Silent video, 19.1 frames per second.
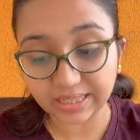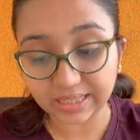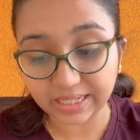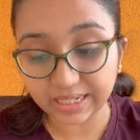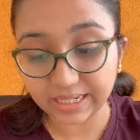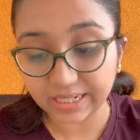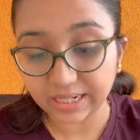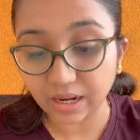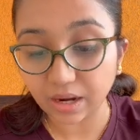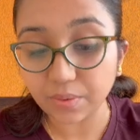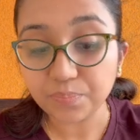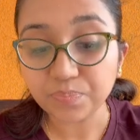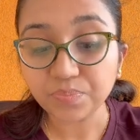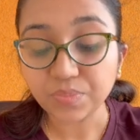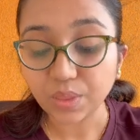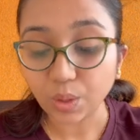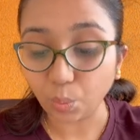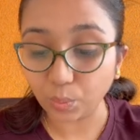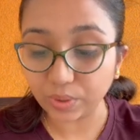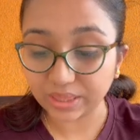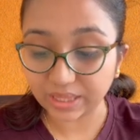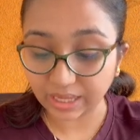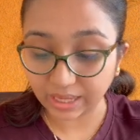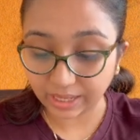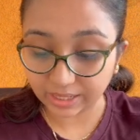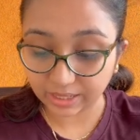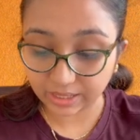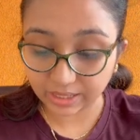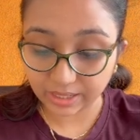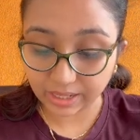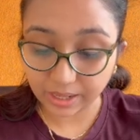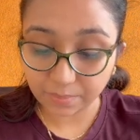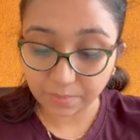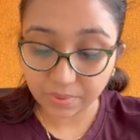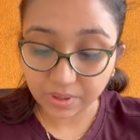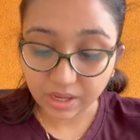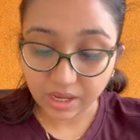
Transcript: theta with n cap.